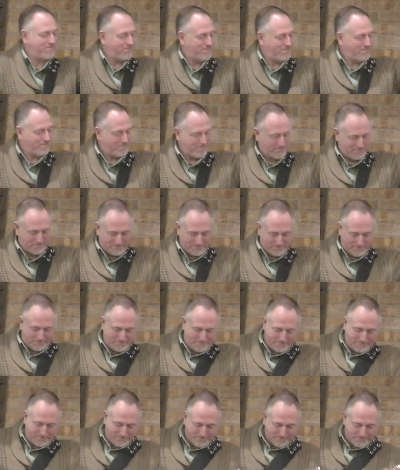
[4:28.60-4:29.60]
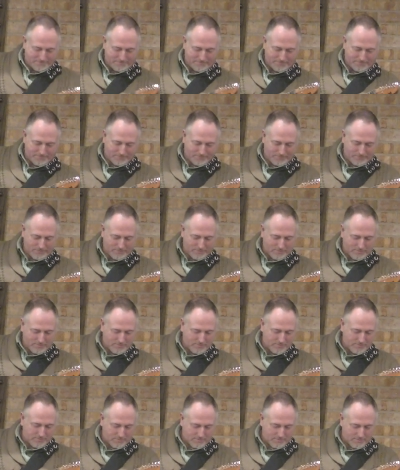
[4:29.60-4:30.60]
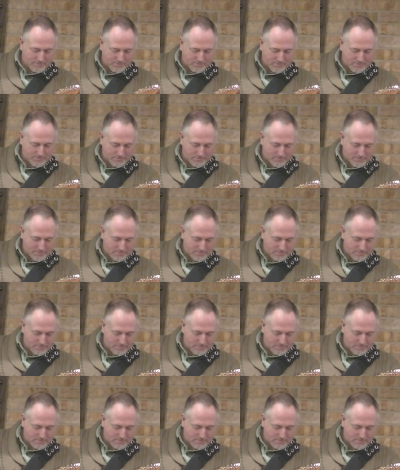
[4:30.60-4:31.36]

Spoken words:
Nothing is said.